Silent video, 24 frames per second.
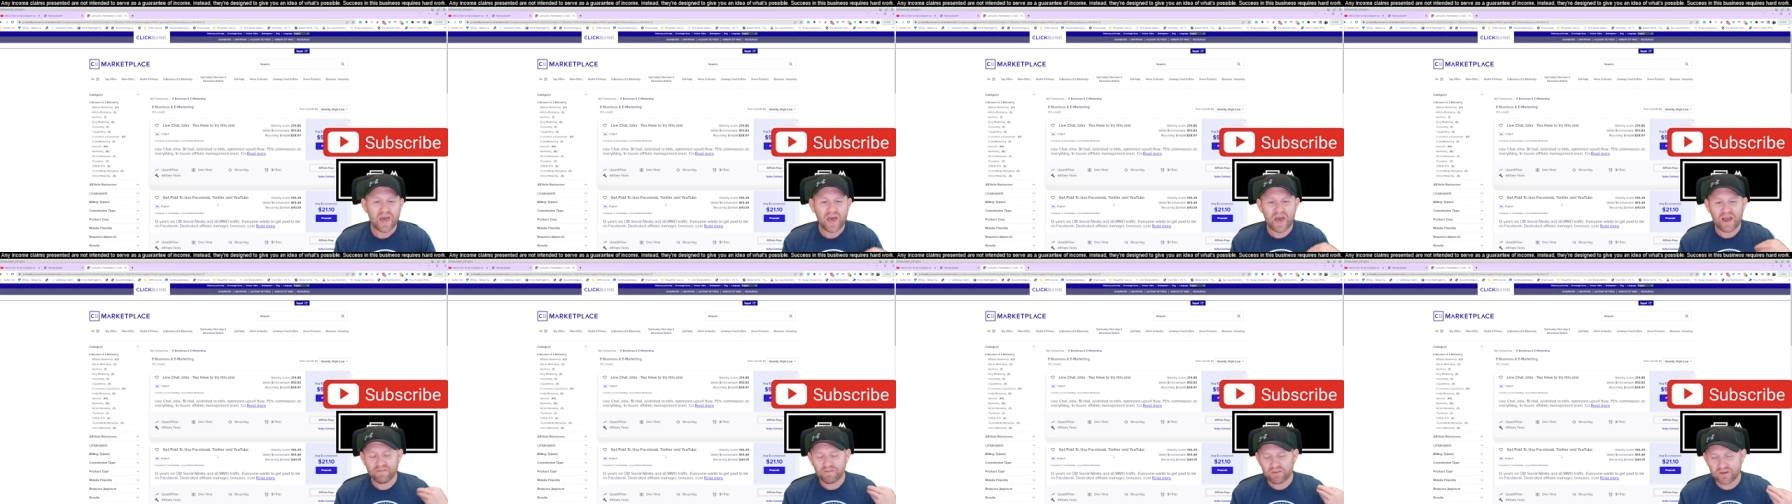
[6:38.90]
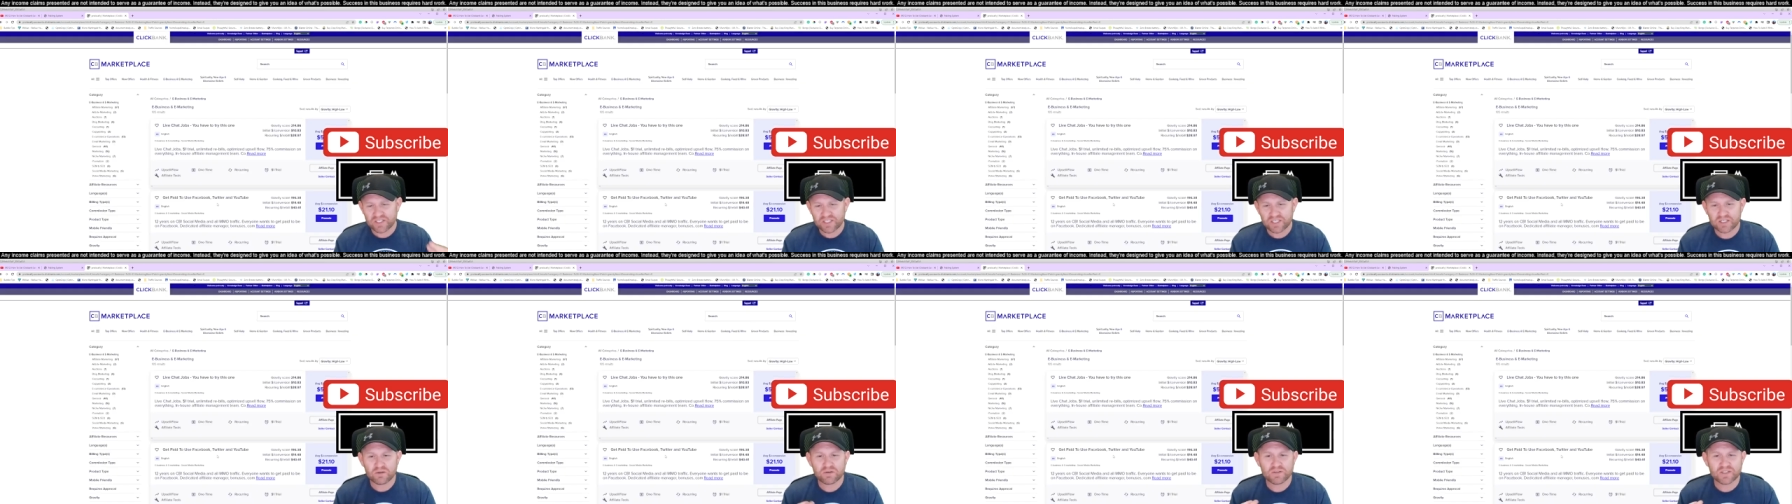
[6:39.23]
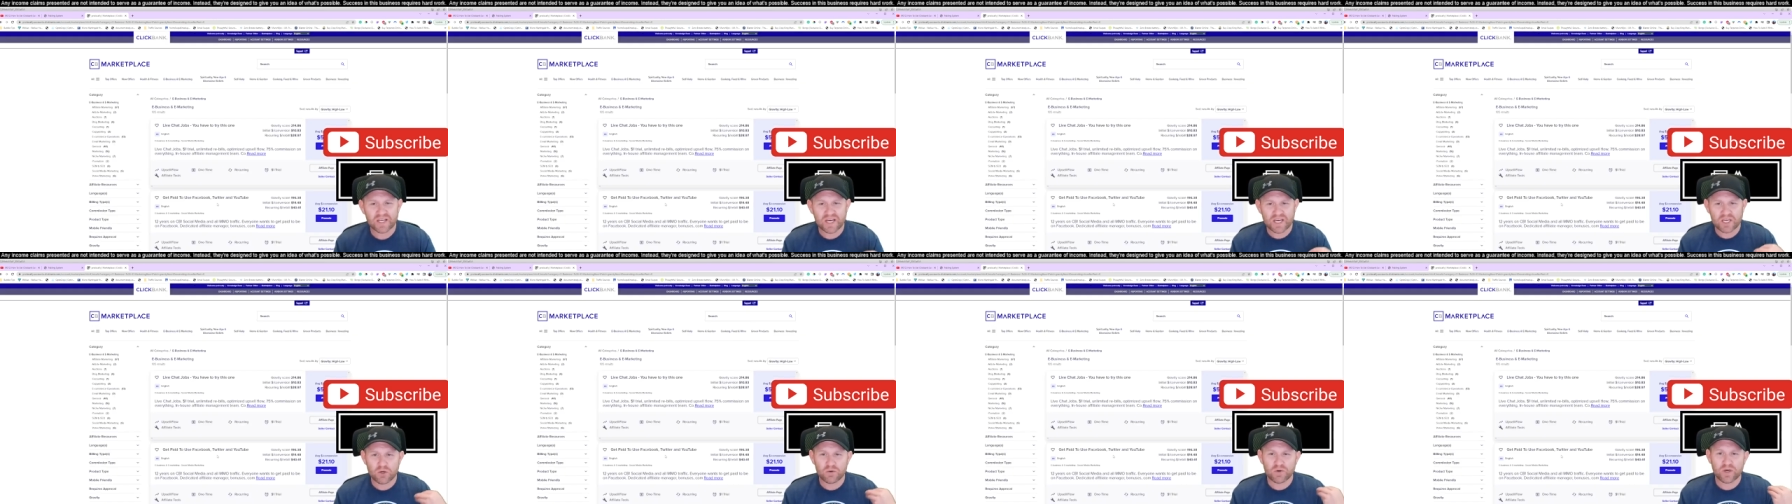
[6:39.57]
every single
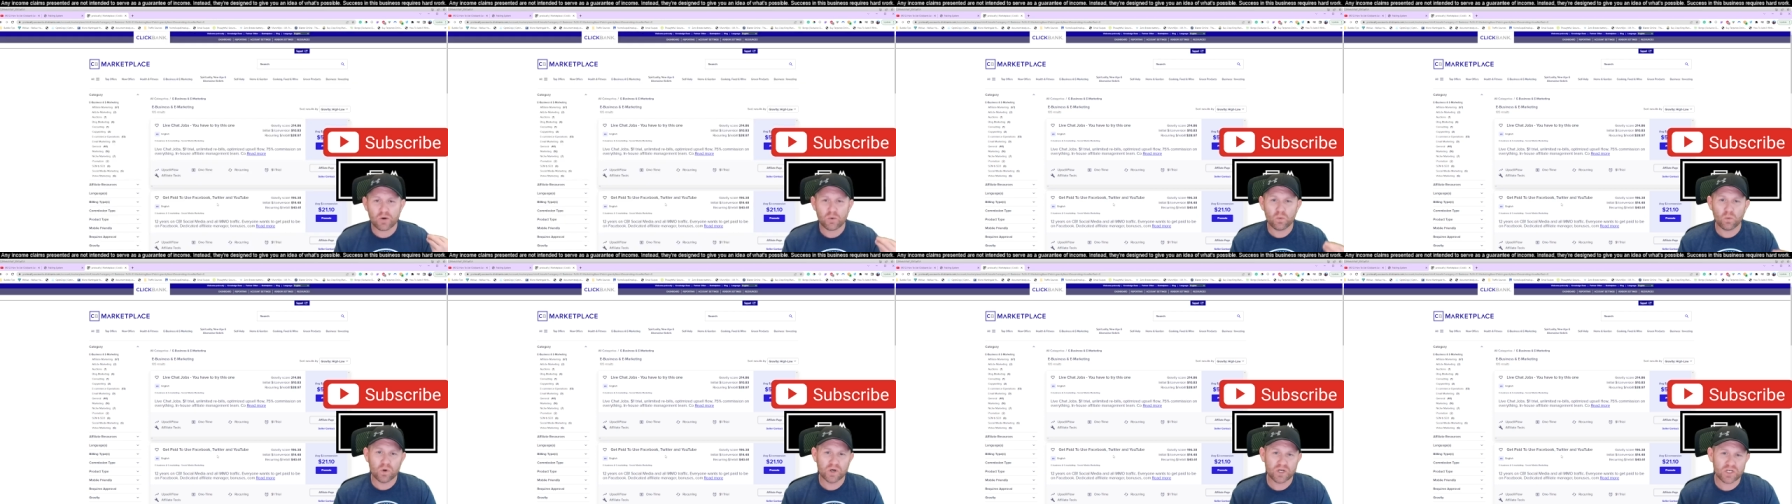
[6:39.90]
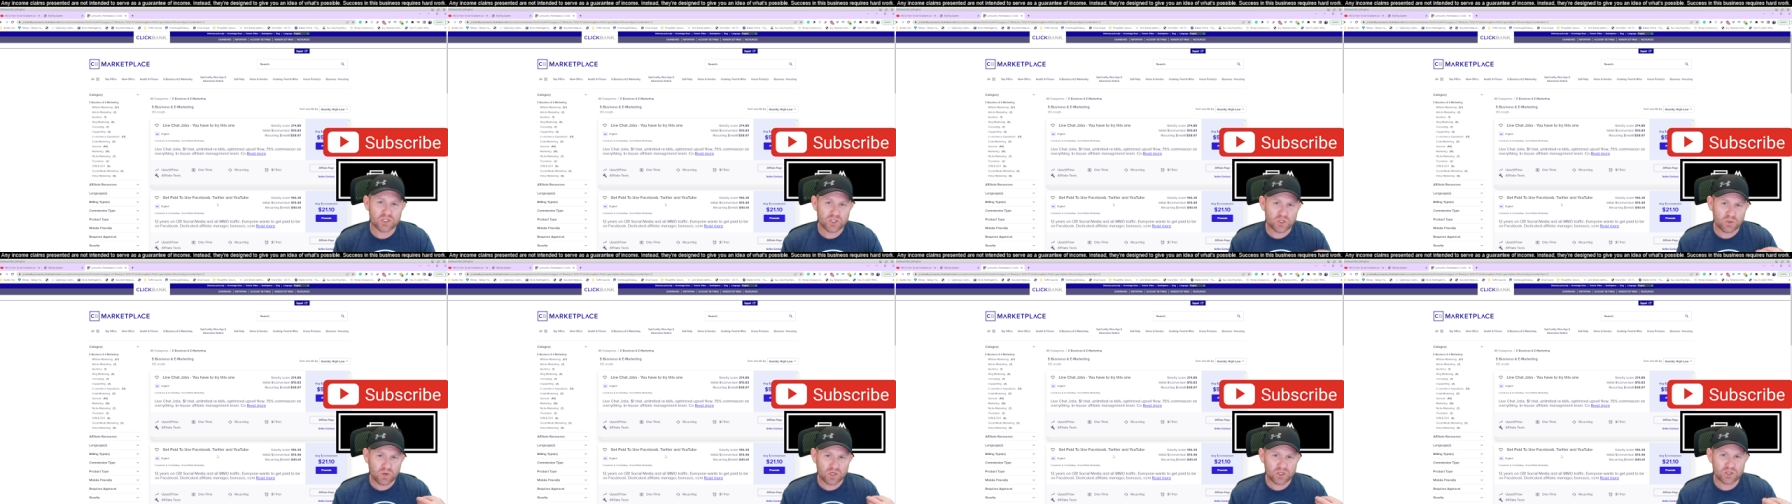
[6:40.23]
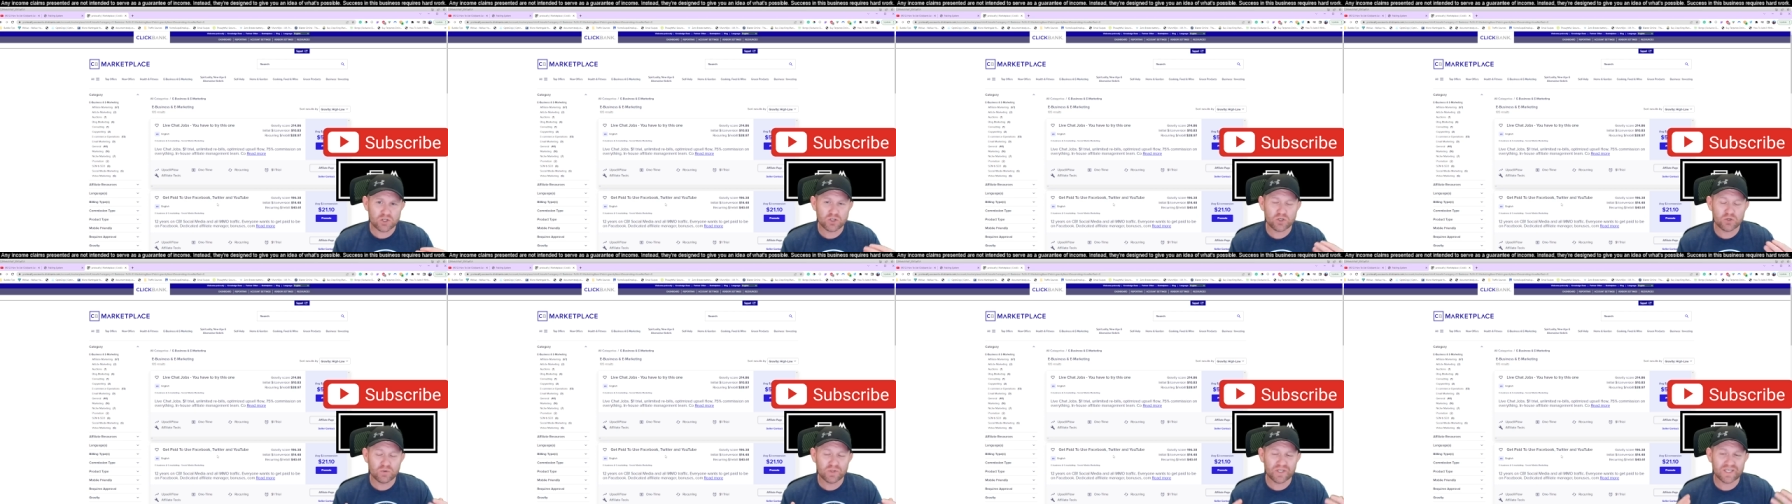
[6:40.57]
day you get one to two
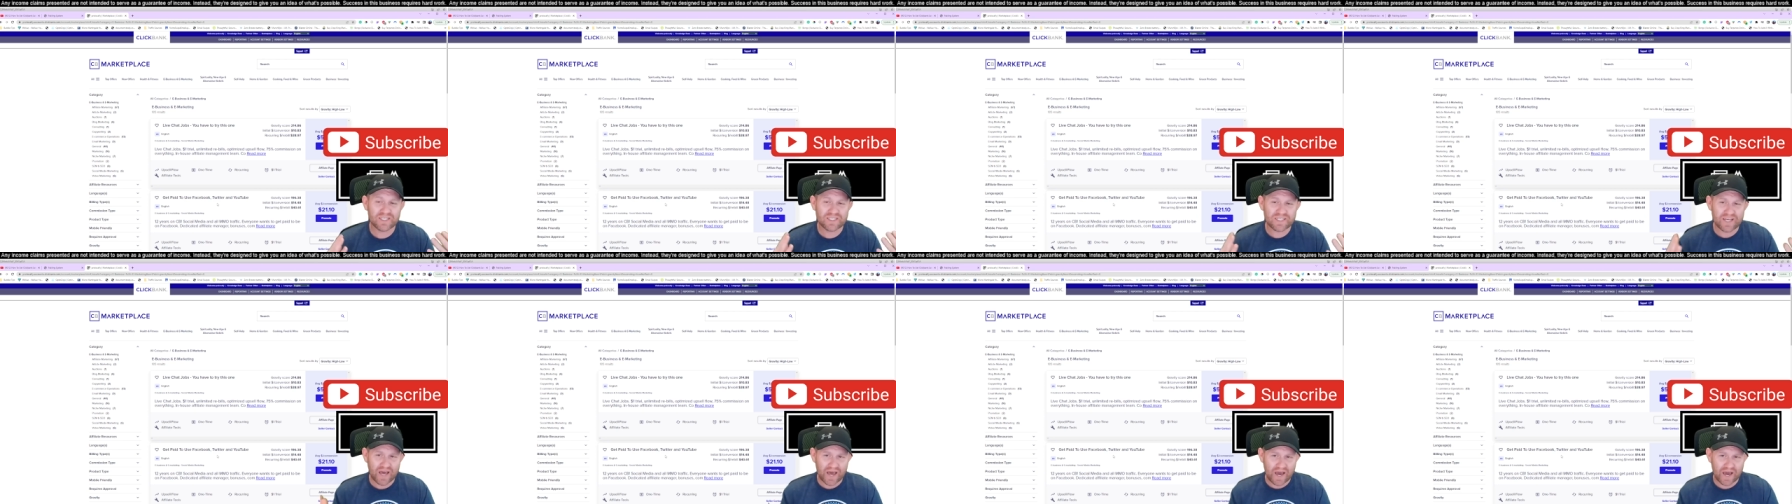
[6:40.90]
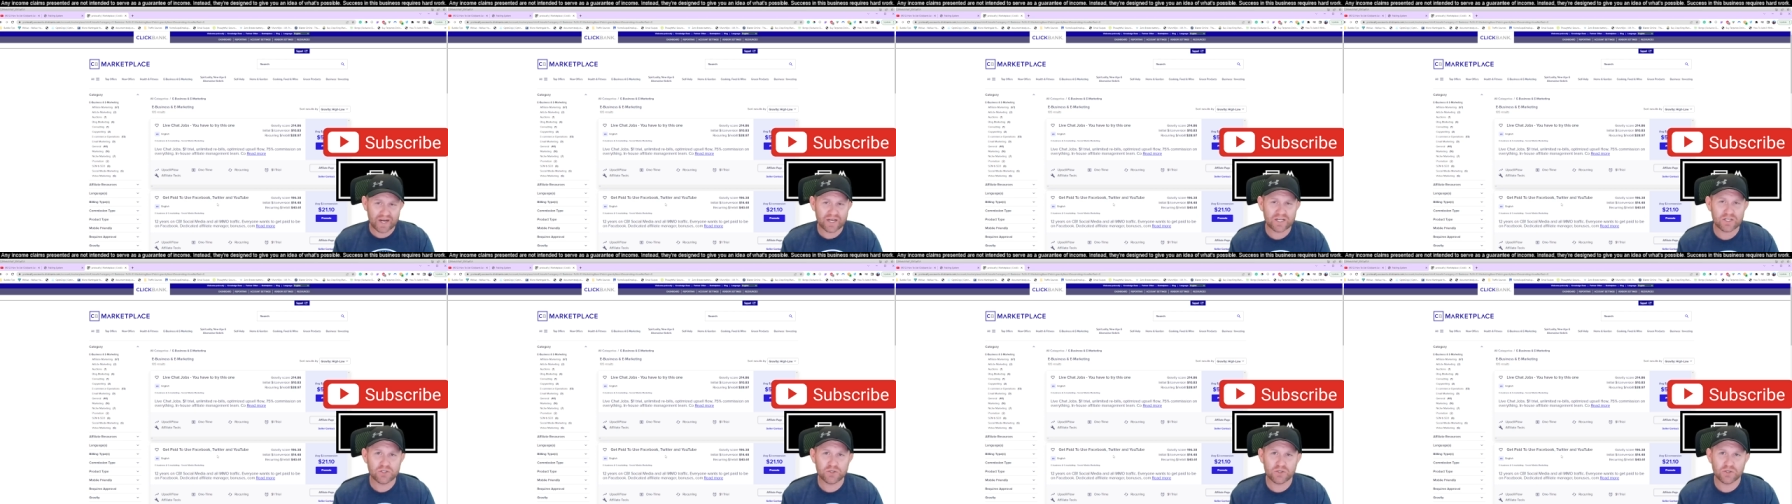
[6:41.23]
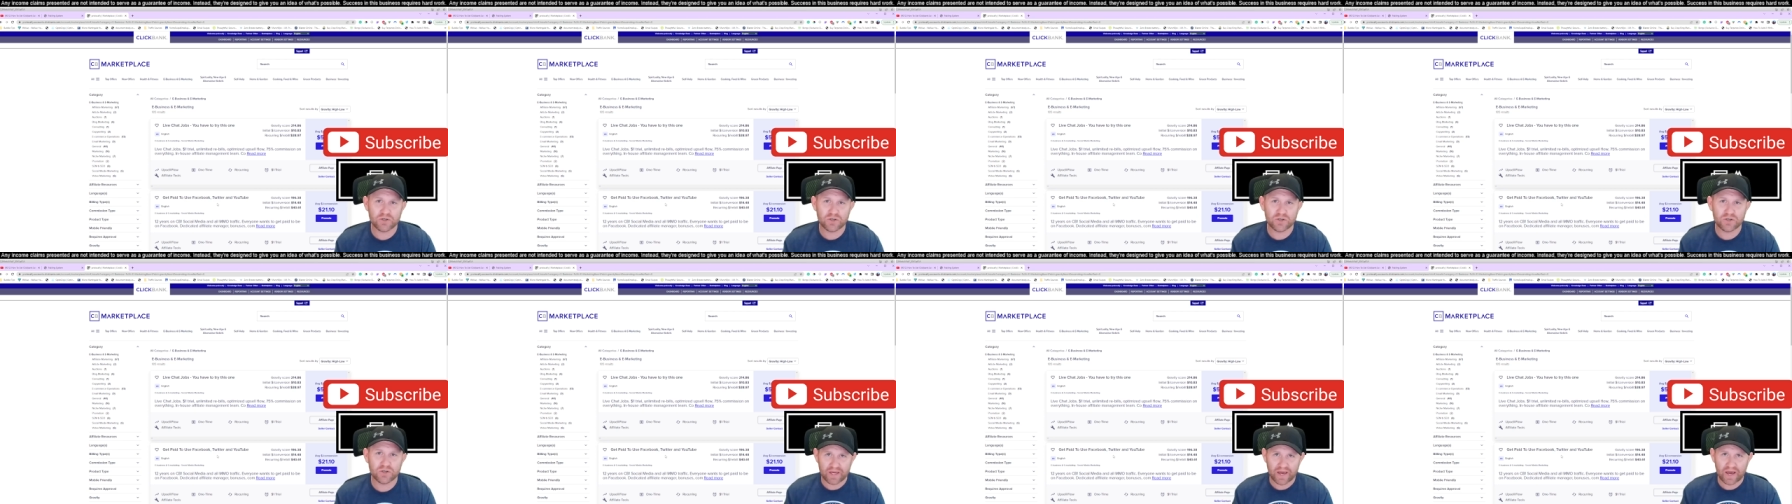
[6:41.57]
hundred new leads added to
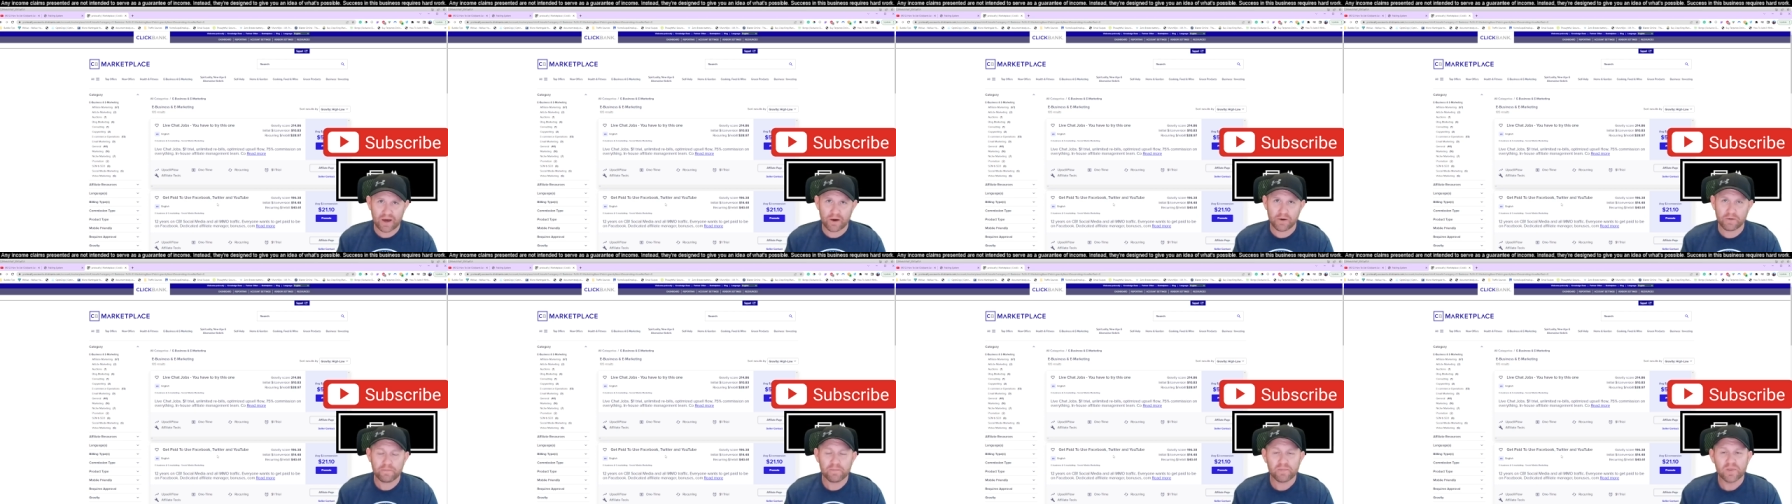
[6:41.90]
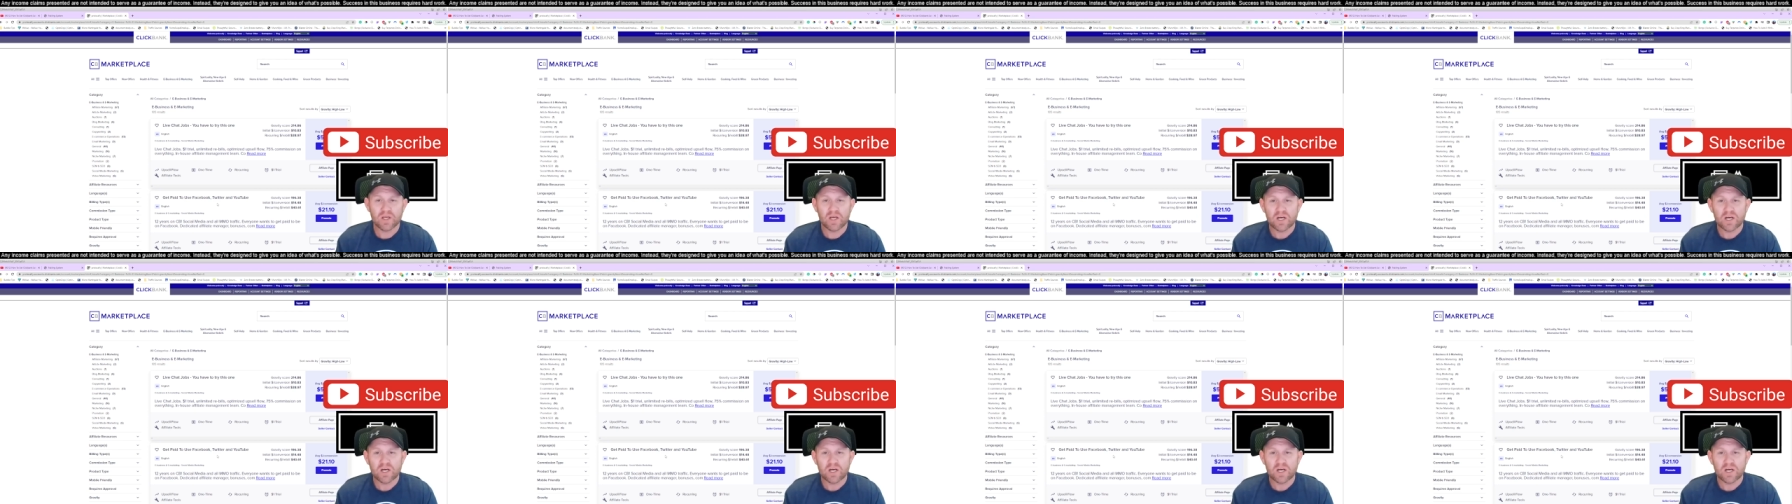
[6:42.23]
your account.